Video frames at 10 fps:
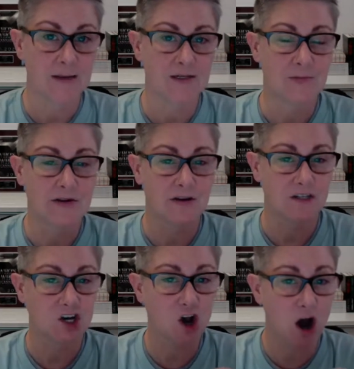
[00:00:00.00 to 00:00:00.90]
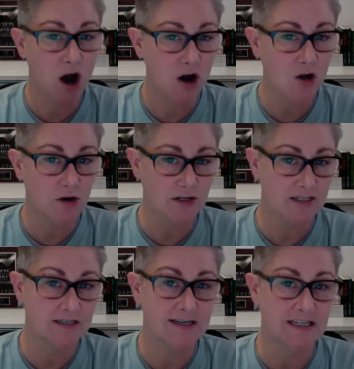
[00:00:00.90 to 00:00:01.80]
is because
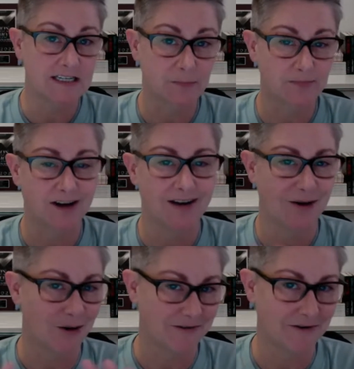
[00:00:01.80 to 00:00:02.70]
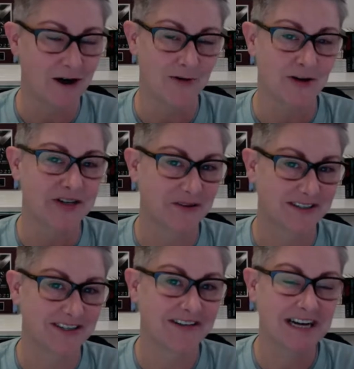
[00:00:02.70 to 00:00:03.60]
Congress is, not all of Congress,
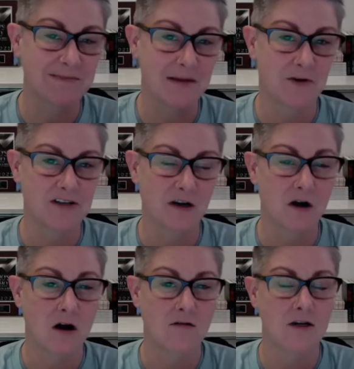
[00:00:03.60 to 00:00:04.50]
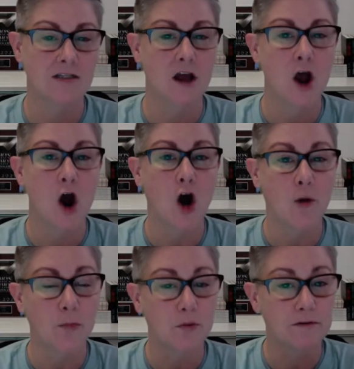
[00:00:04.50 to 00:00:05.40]
but select members in Congress
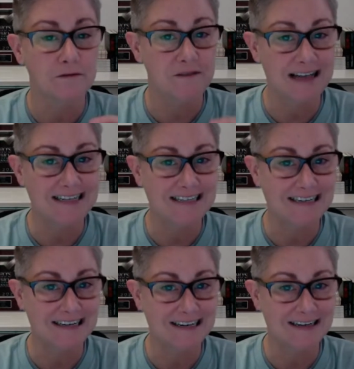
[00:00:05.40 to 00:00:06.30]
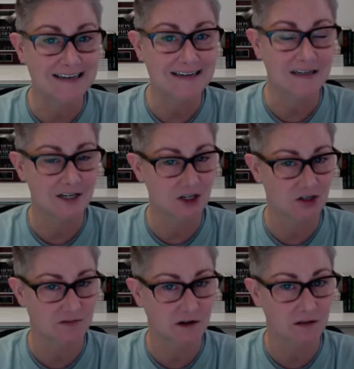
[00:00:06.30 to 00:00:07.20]
are preventing the
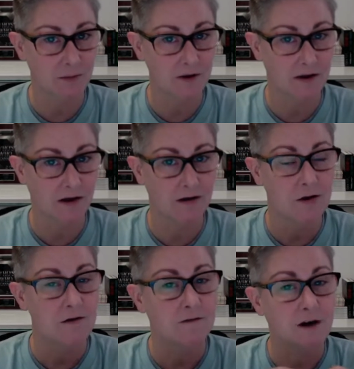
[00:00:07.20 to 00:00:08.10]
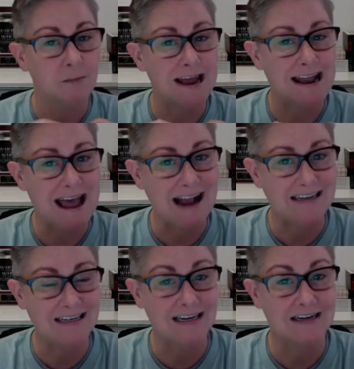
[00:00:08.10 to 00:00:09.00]
District of Columbia from
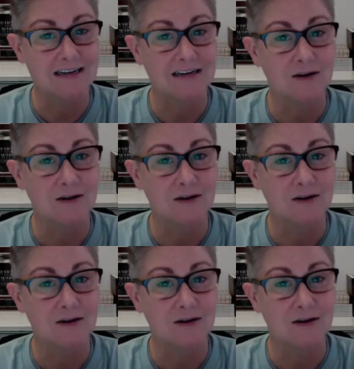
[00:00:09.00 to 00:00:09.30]
enacting